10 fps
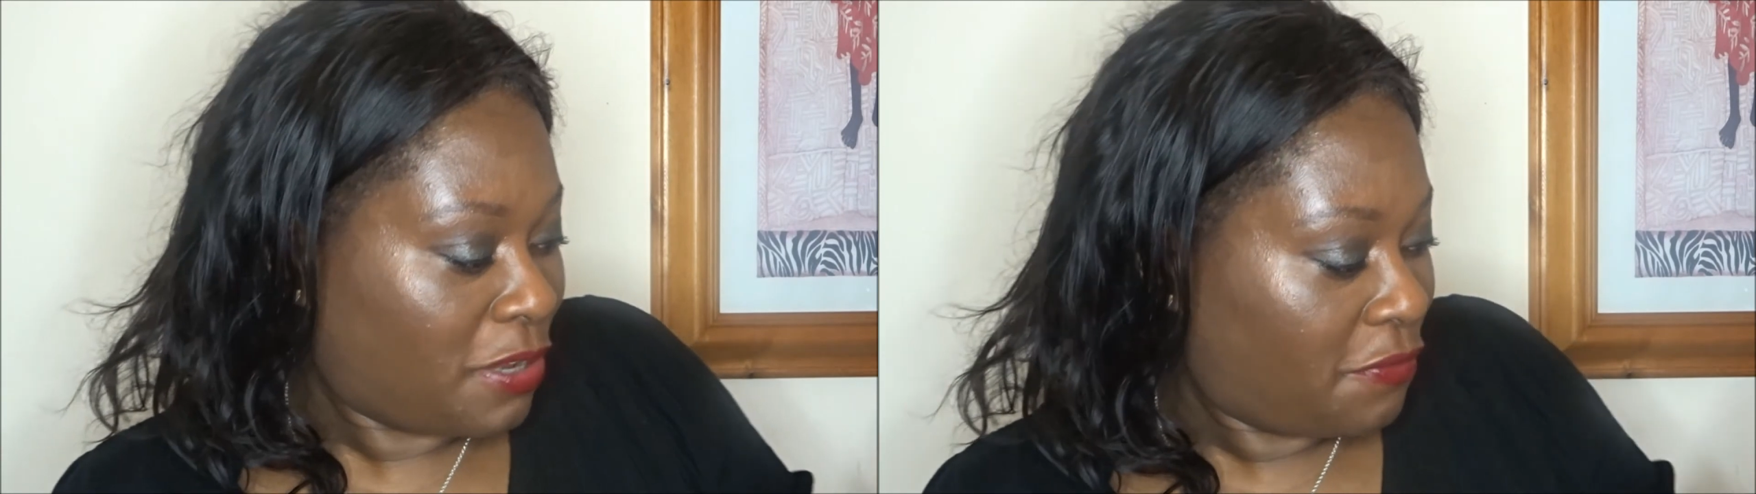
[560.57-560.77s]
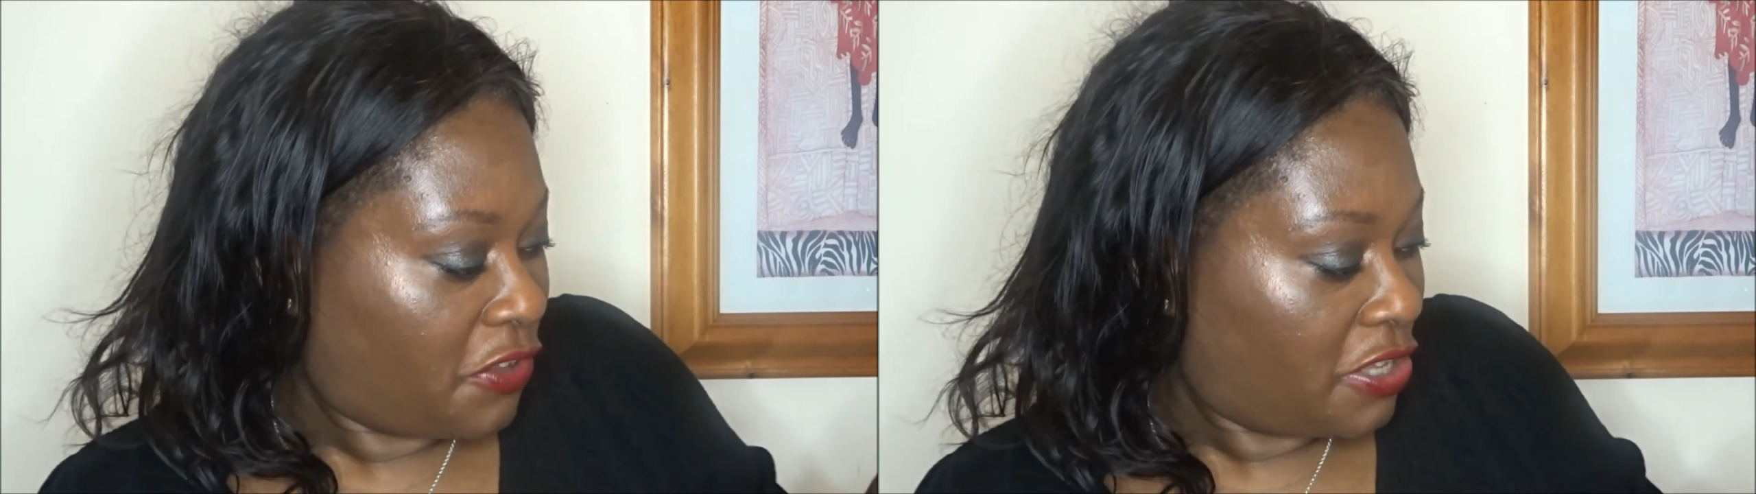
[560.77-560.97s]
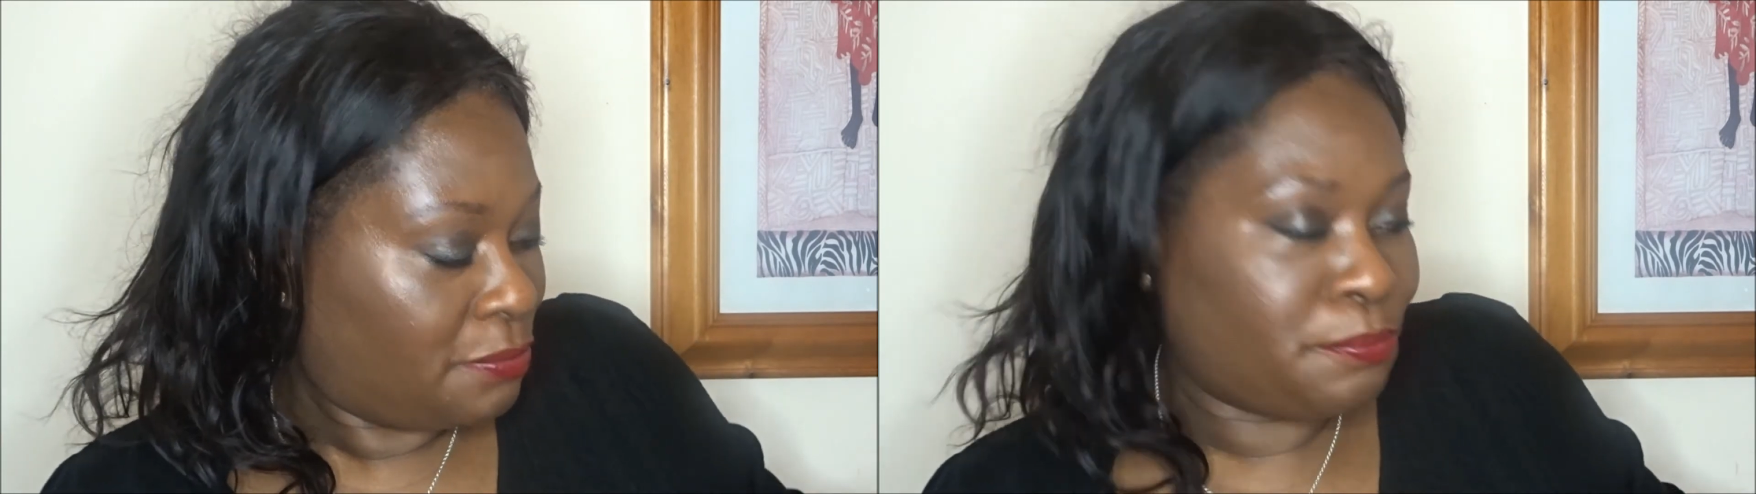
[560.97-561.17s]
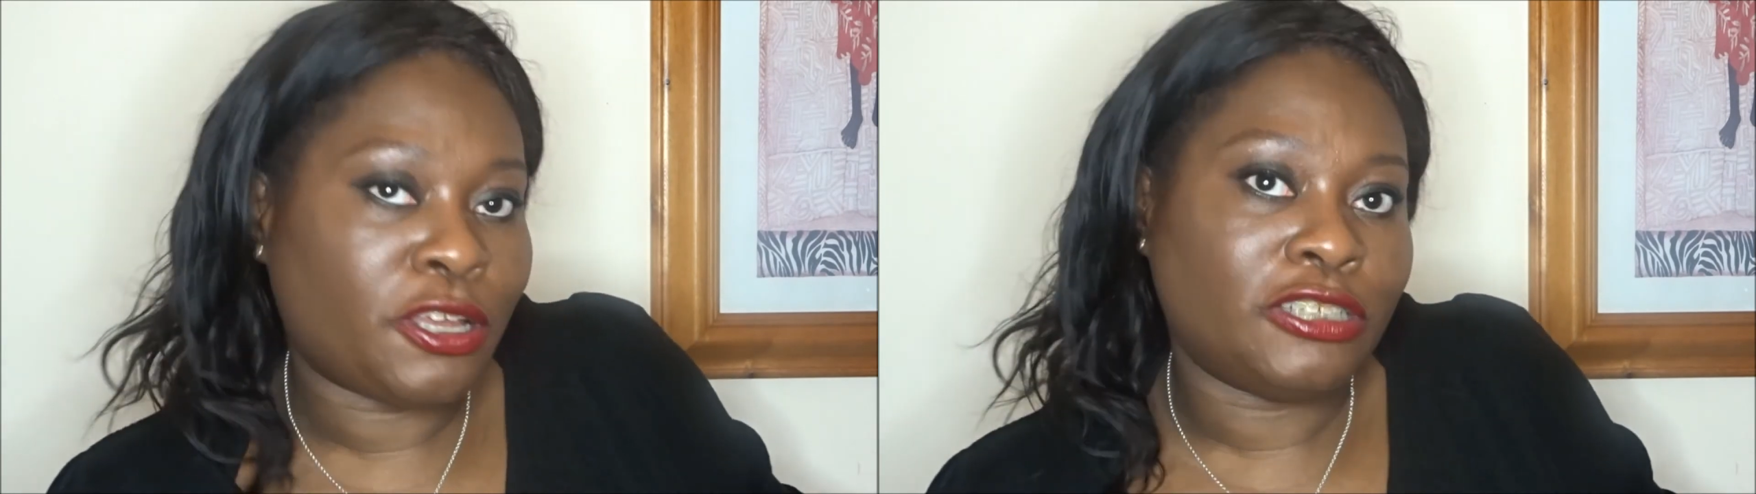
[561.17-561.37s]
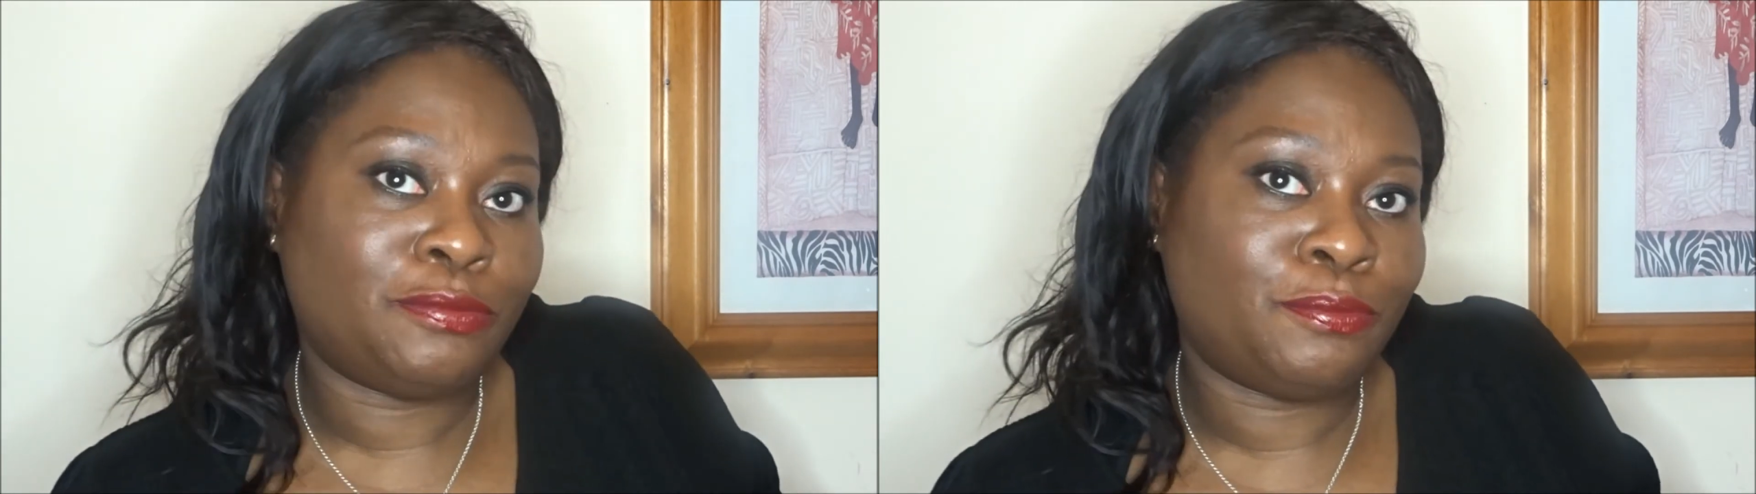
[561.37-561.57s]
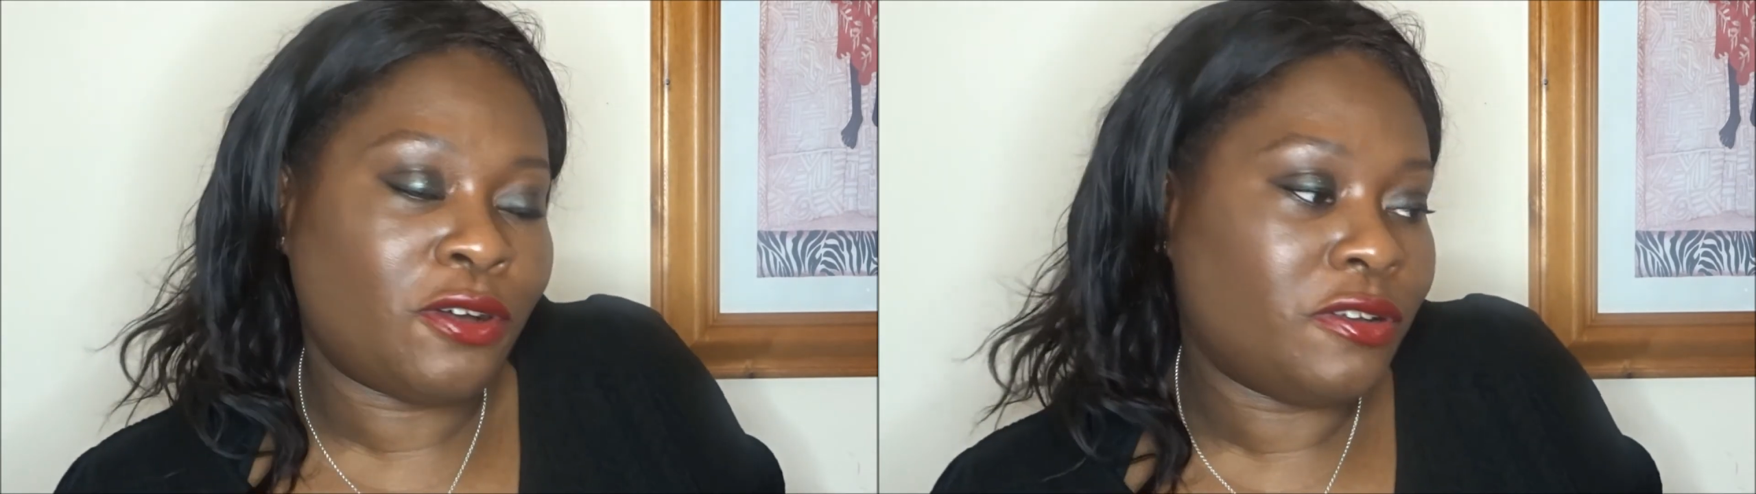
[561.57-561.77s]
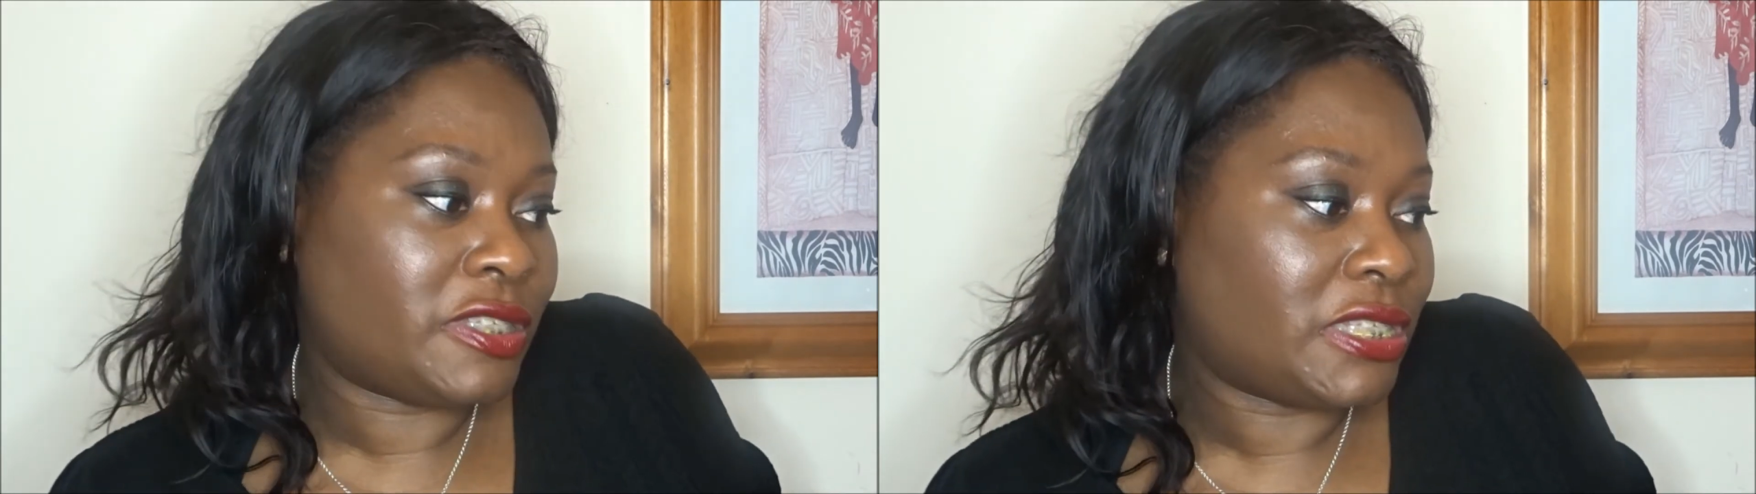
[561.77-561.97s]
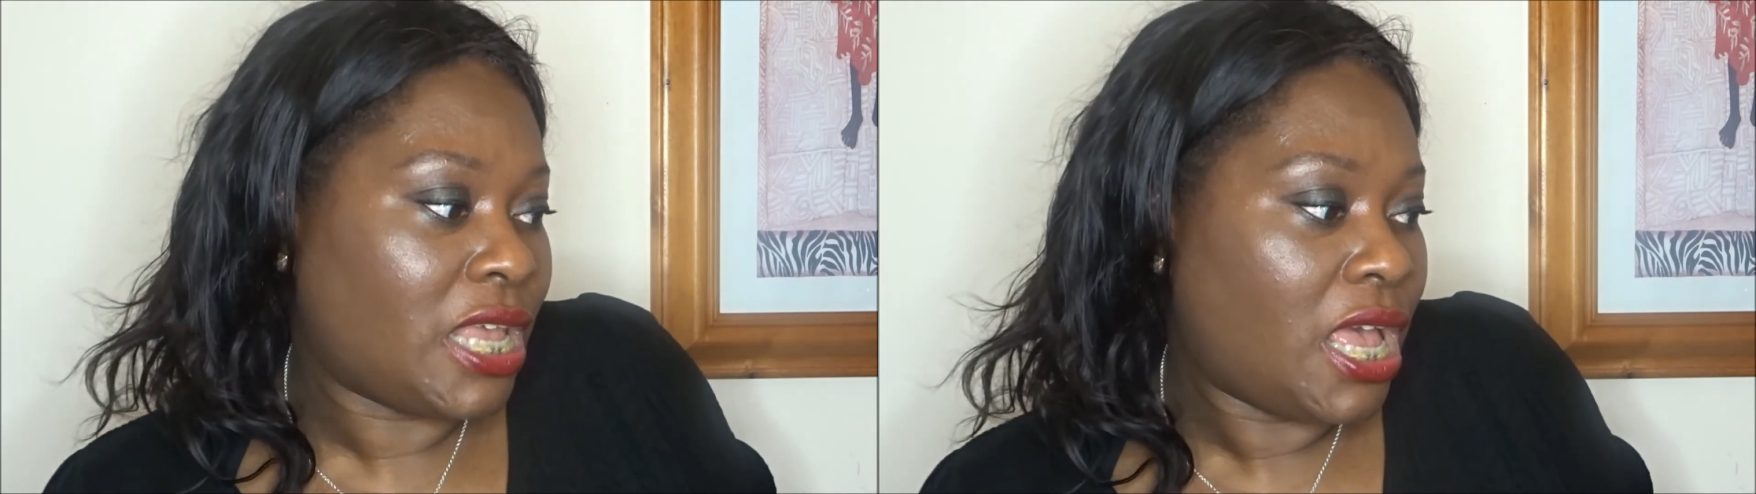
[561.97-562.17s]
My first
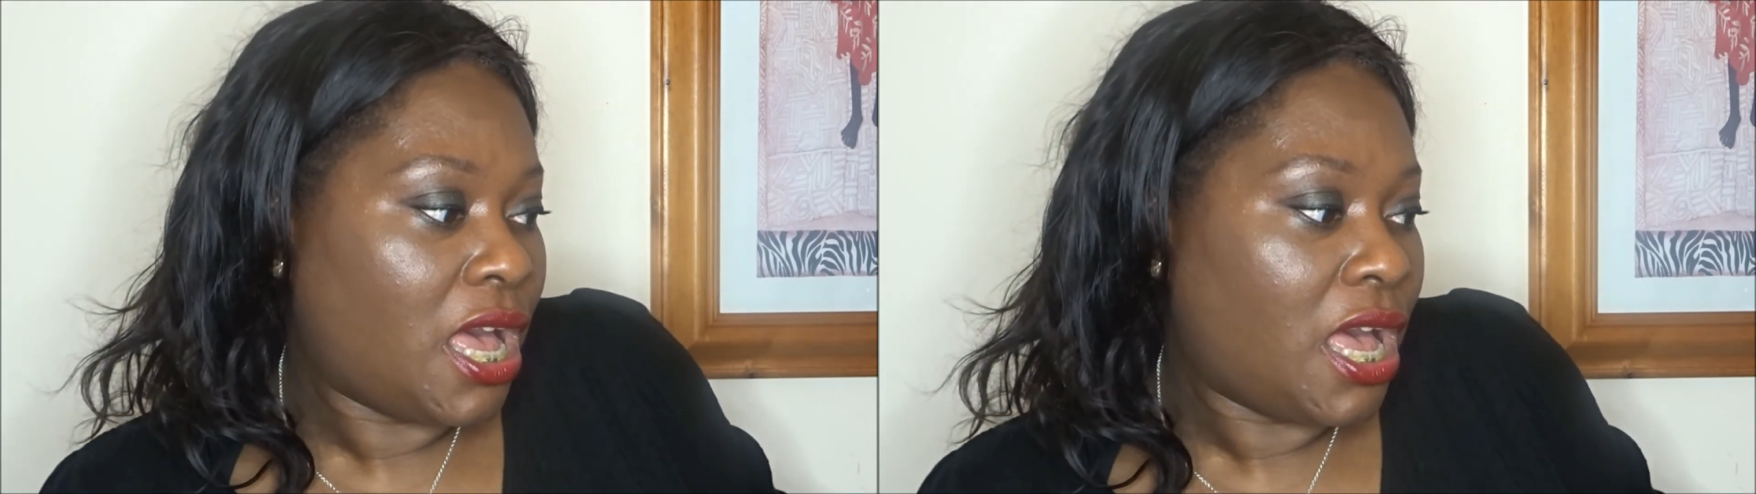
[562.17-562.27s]
Birchbox.